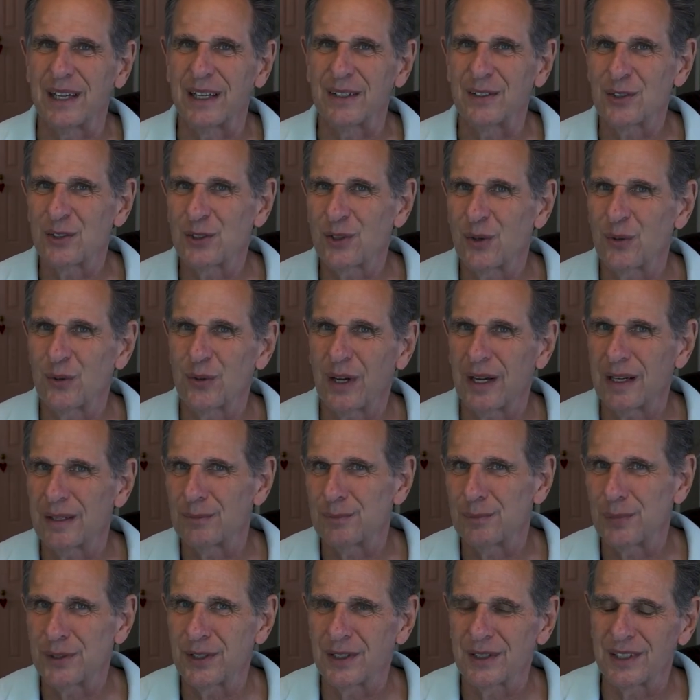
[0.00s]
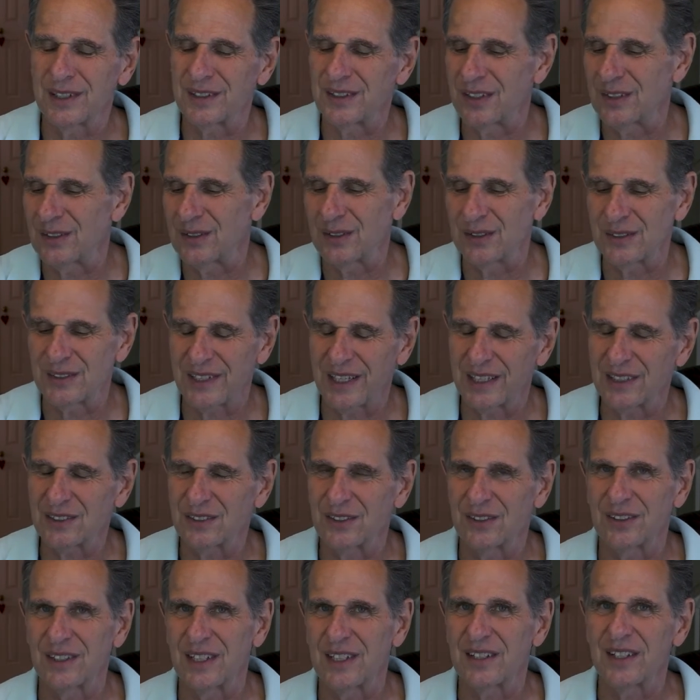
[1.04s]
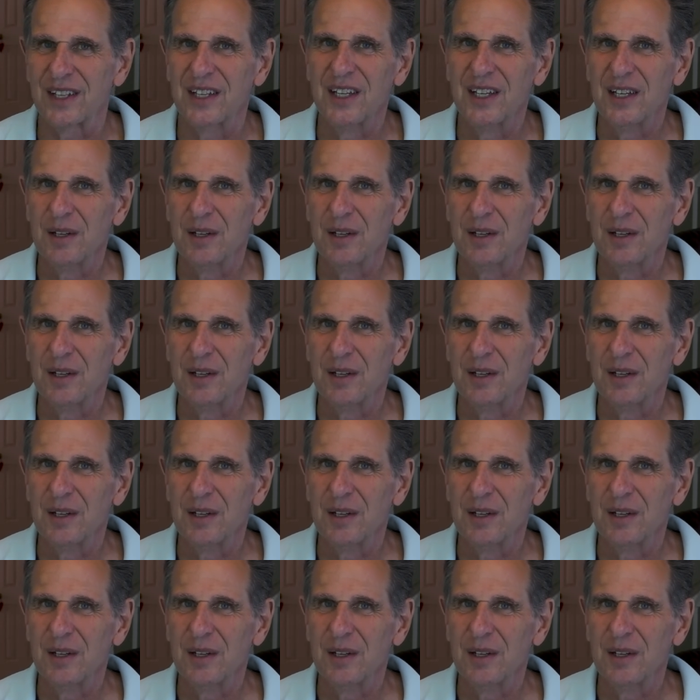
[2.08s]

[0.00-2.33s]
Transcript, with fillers: I'll put it in the little text underneath.